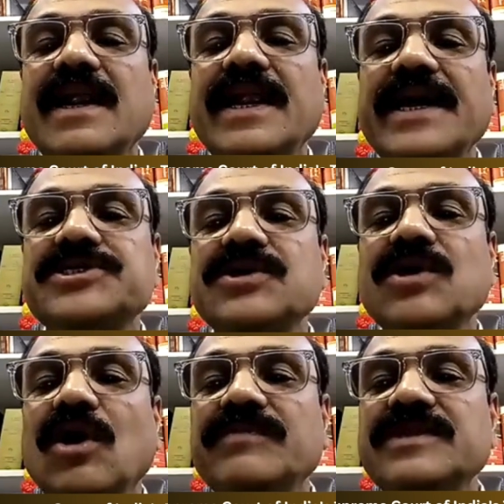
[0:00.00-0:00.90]
collection
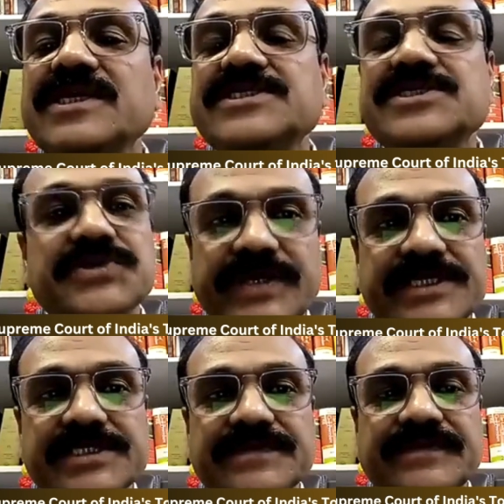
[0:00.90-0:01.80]
of these
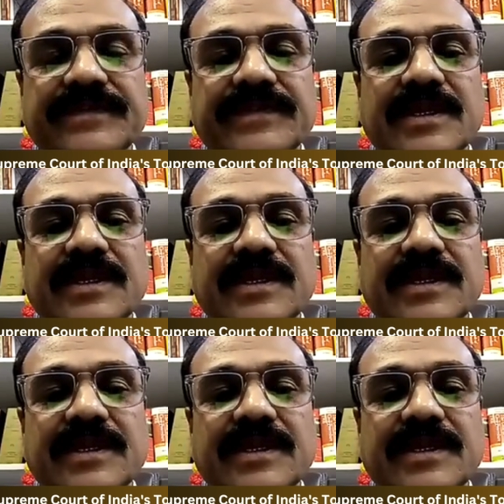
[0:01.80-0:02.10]
duties.